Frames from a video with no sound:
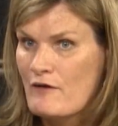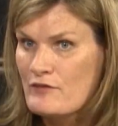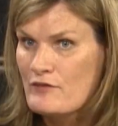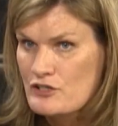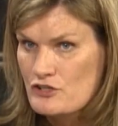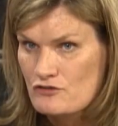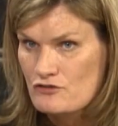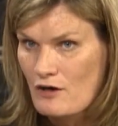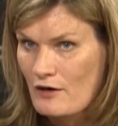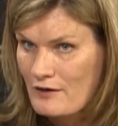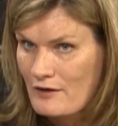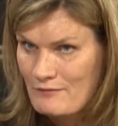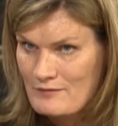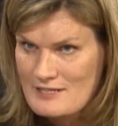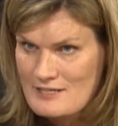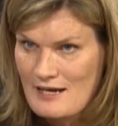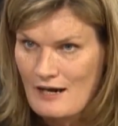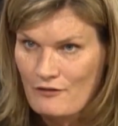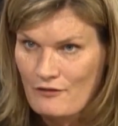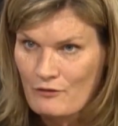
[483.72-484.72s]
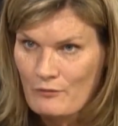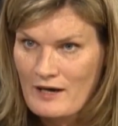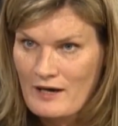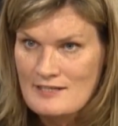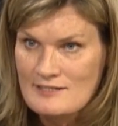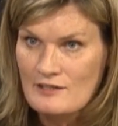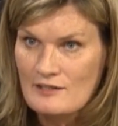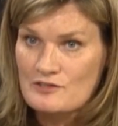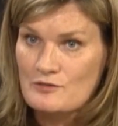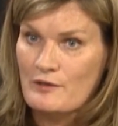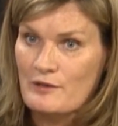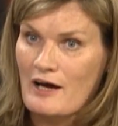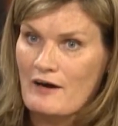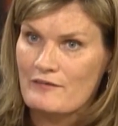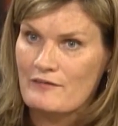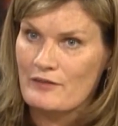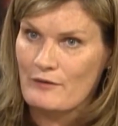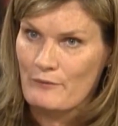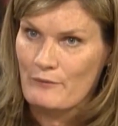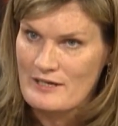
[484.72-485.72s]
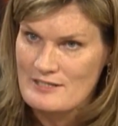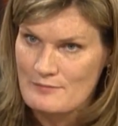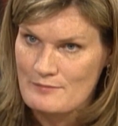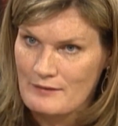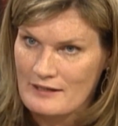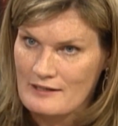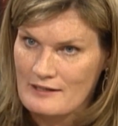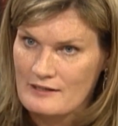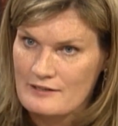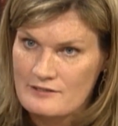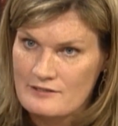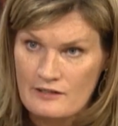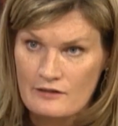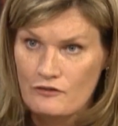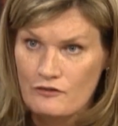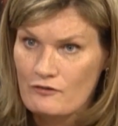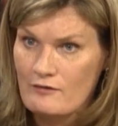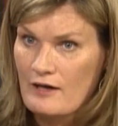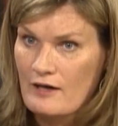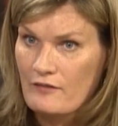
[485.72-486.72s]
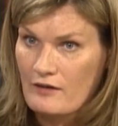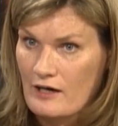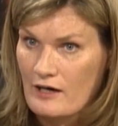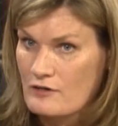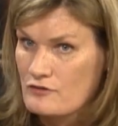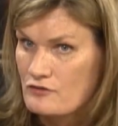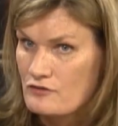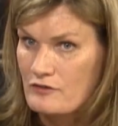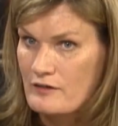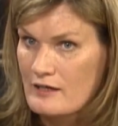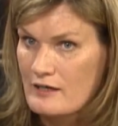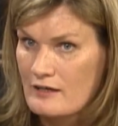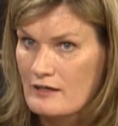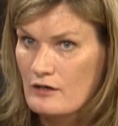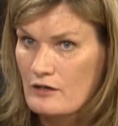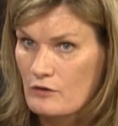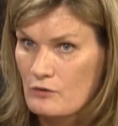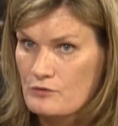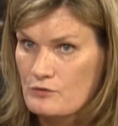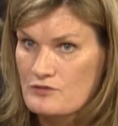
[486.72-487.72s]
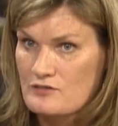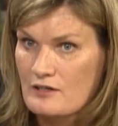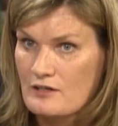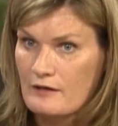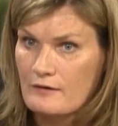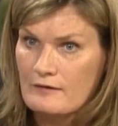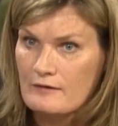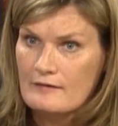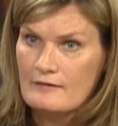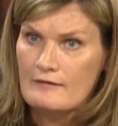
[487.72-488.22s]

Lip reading: strong in the southwest, as we are in the West Midlands, and throughout the country also.